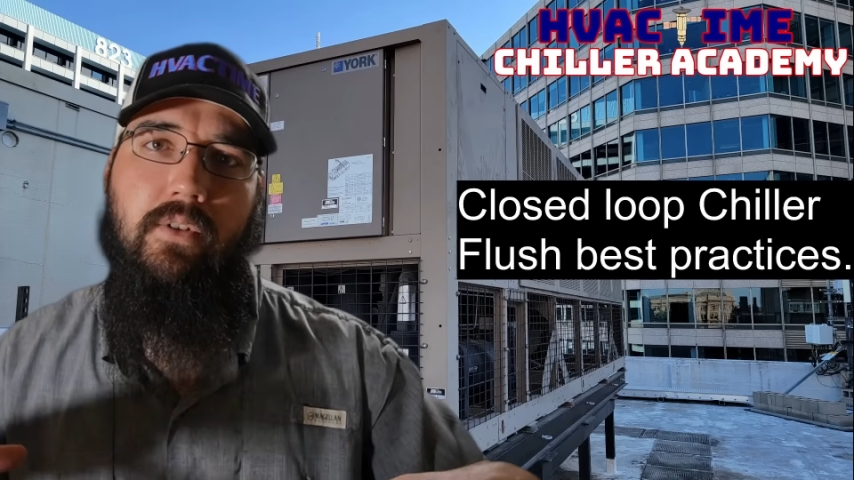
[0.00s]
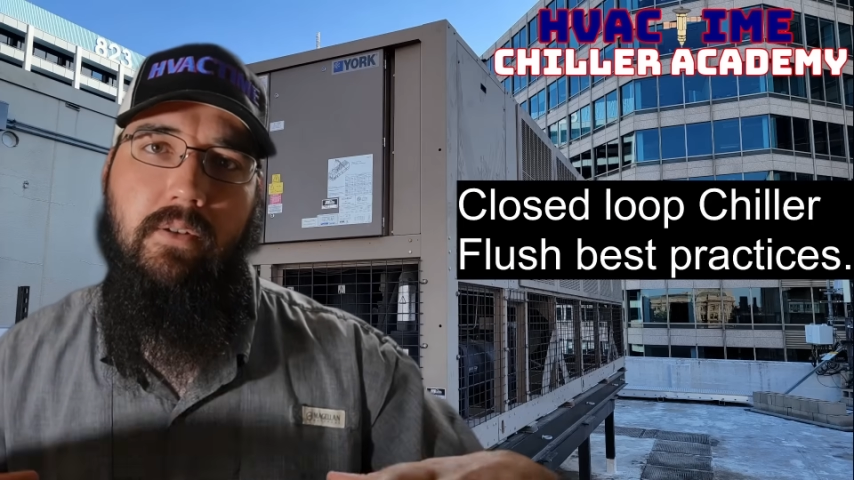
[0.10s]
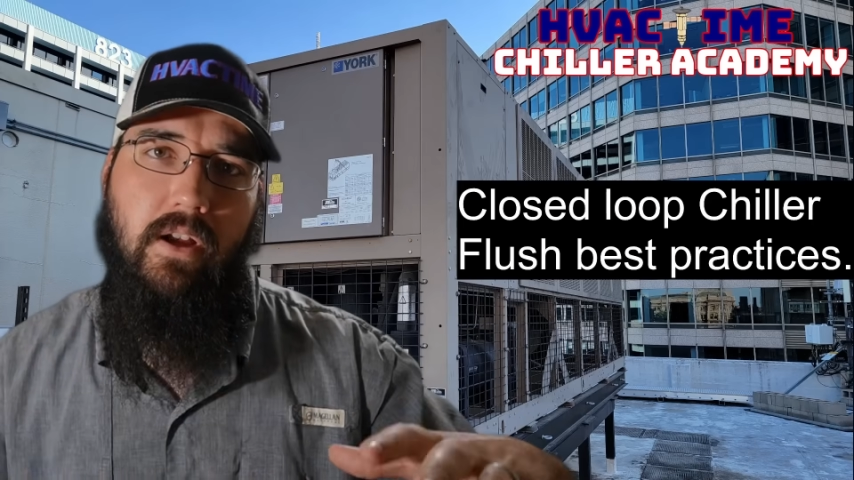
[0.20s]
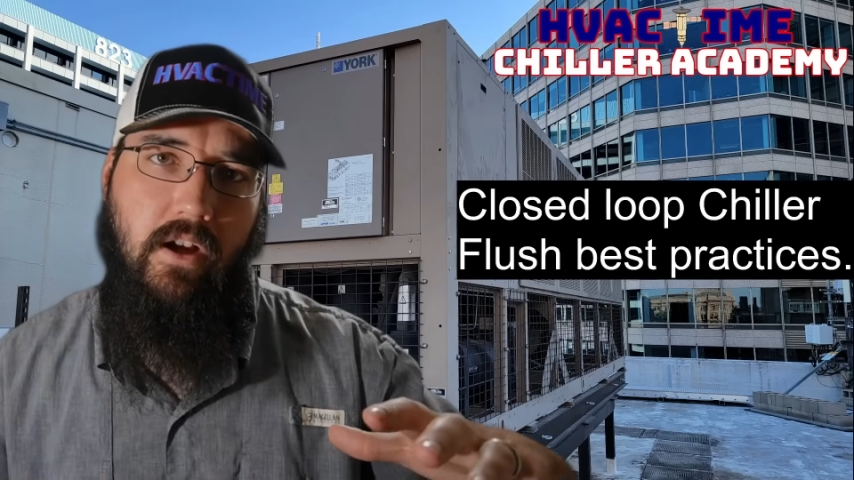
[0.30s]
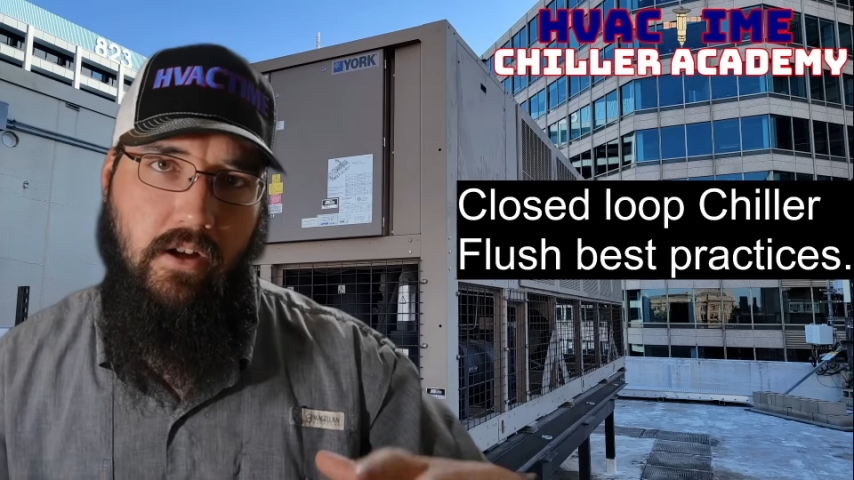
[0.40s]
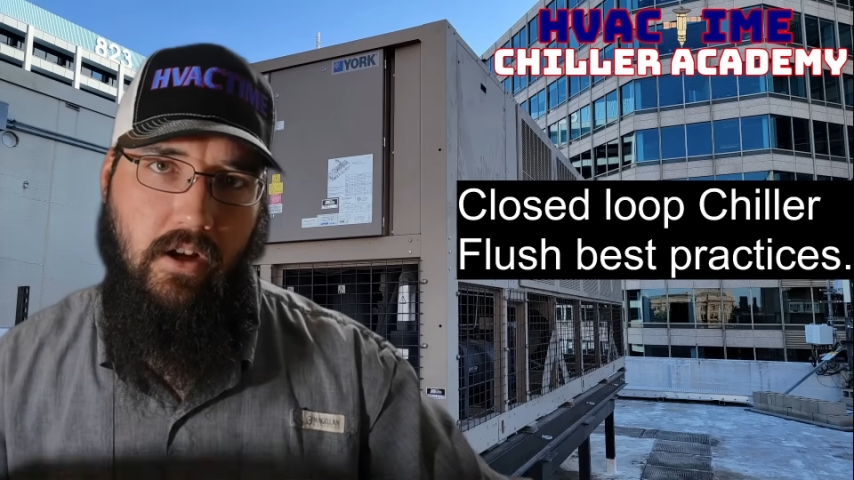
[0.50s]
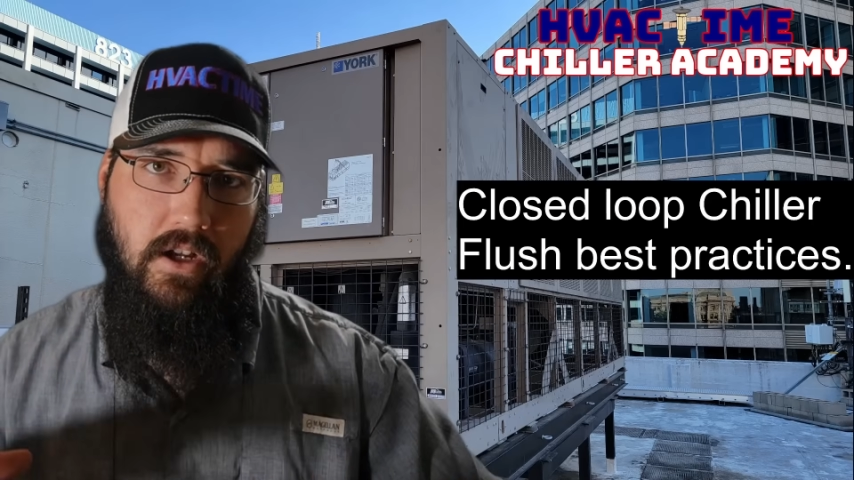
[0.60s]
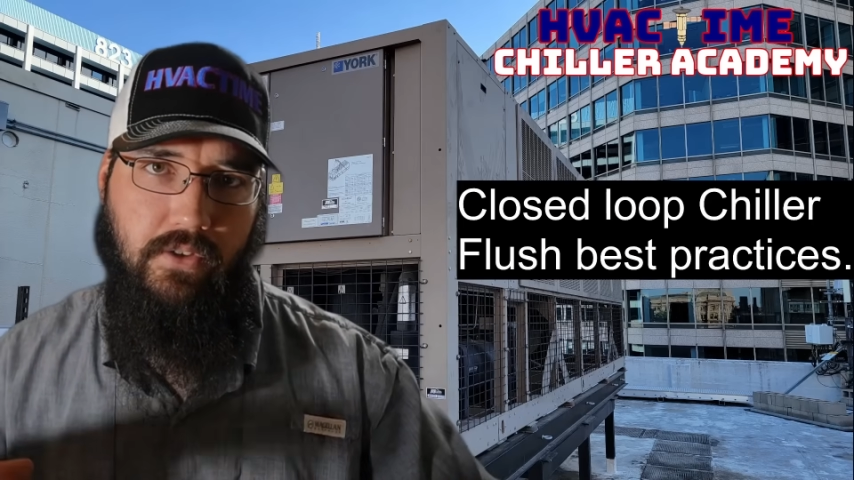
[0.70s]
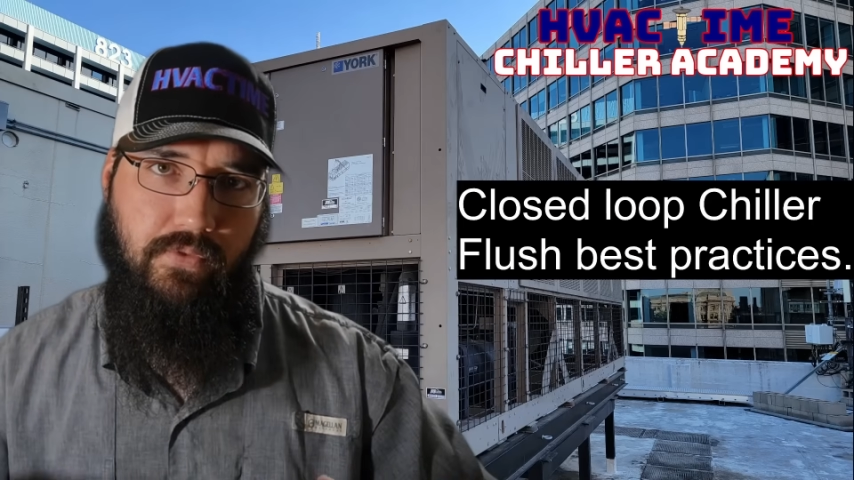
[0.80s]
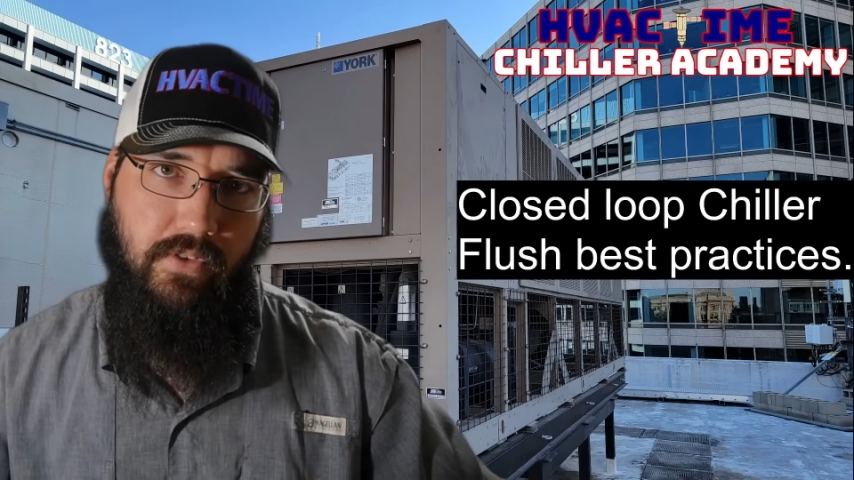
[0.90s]
uh,
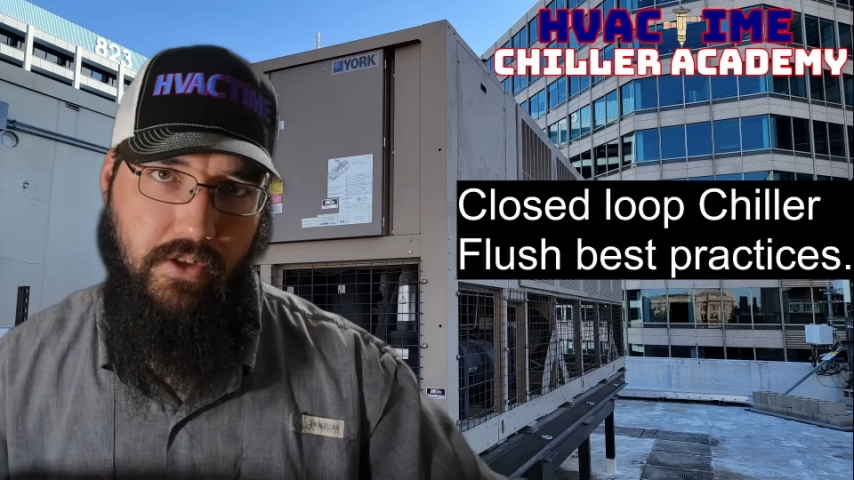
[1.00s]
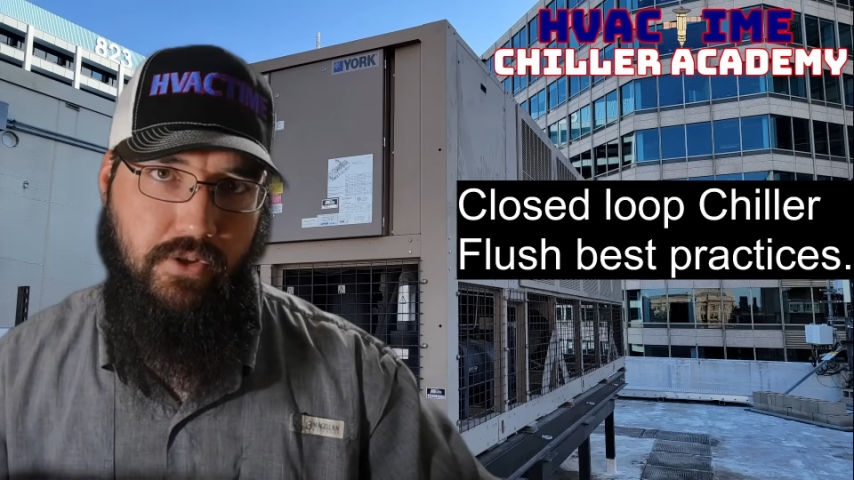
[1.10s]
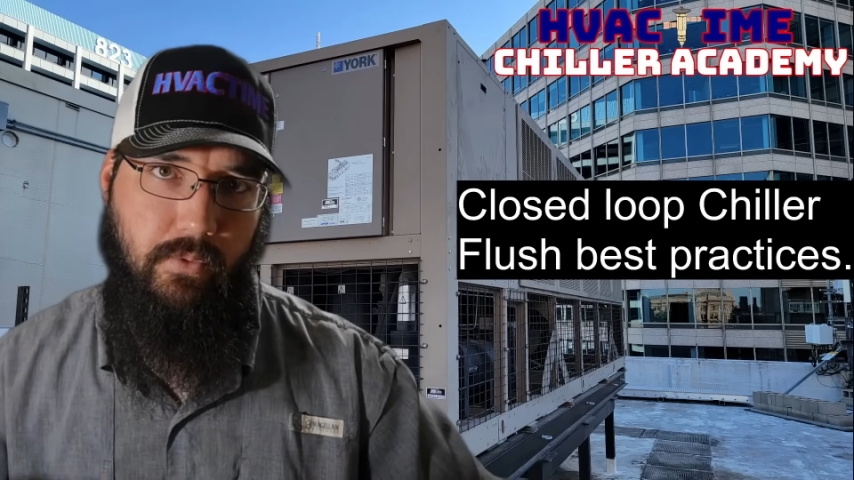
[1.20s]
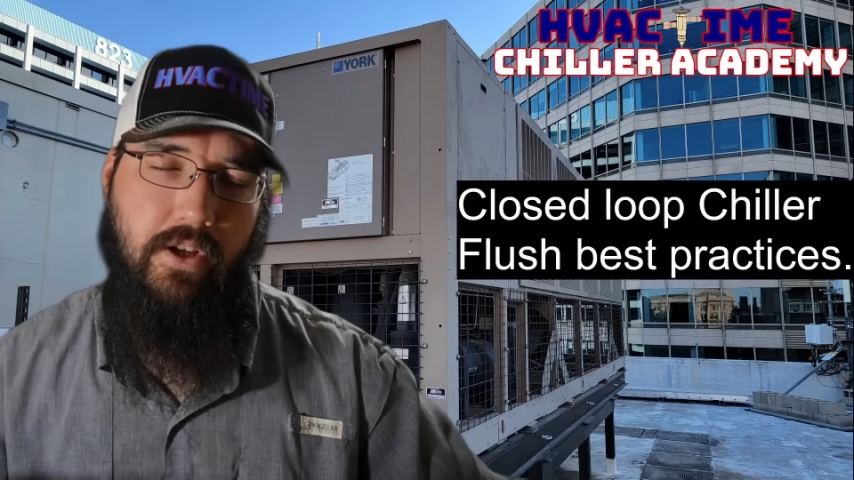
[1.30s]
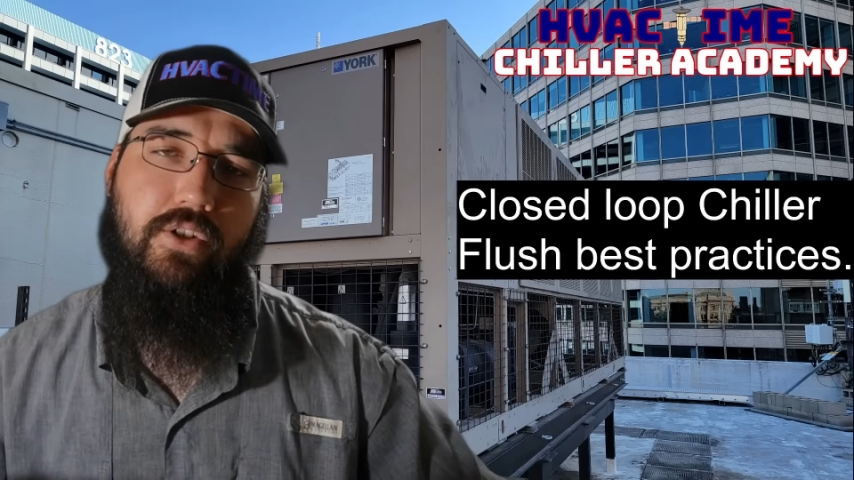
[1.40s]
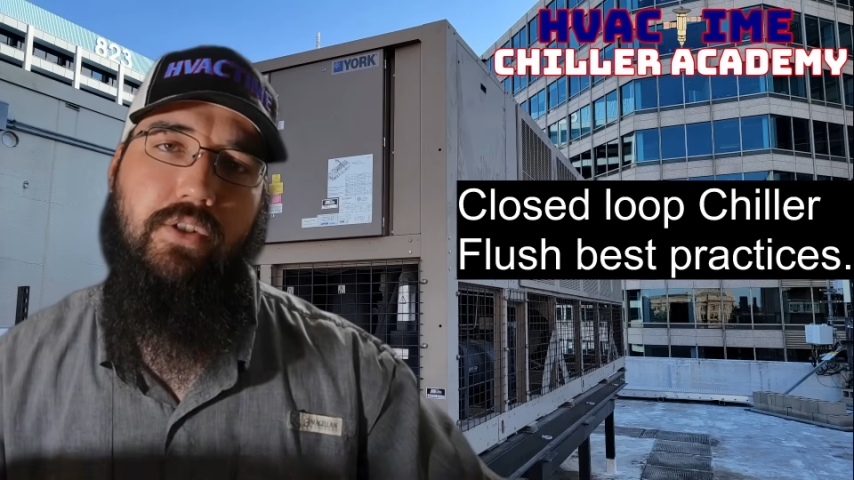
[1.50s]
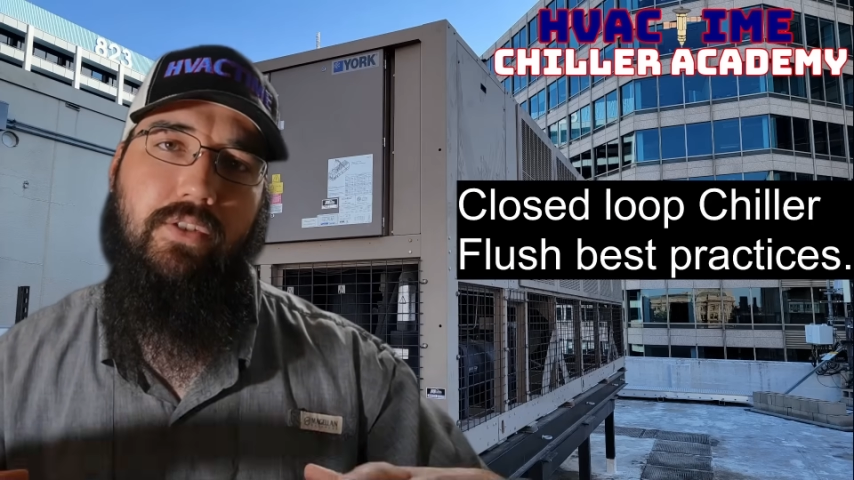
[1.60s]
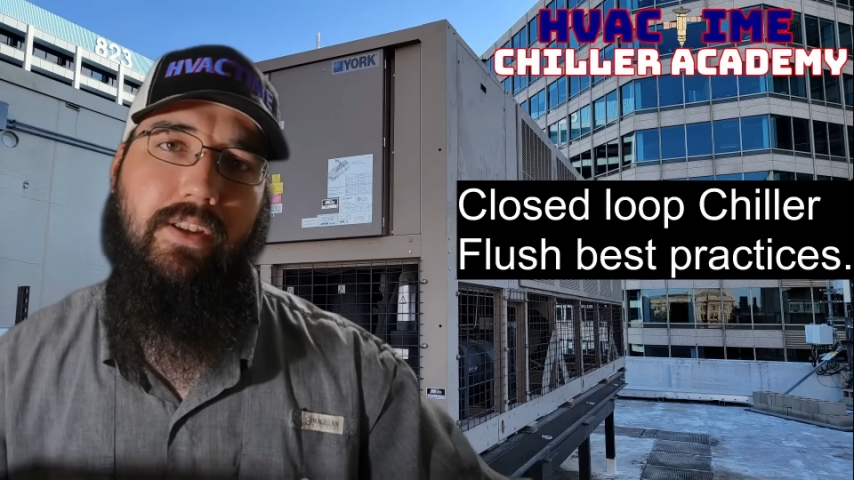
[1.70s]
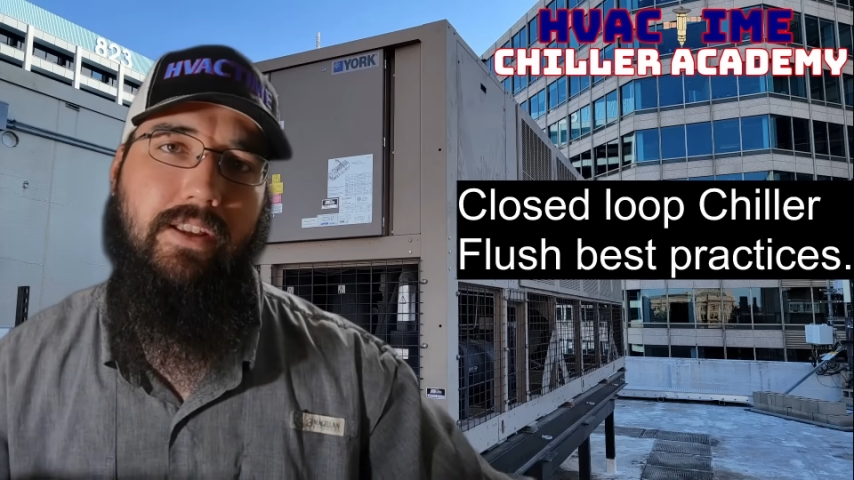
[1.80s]
cause fluctuations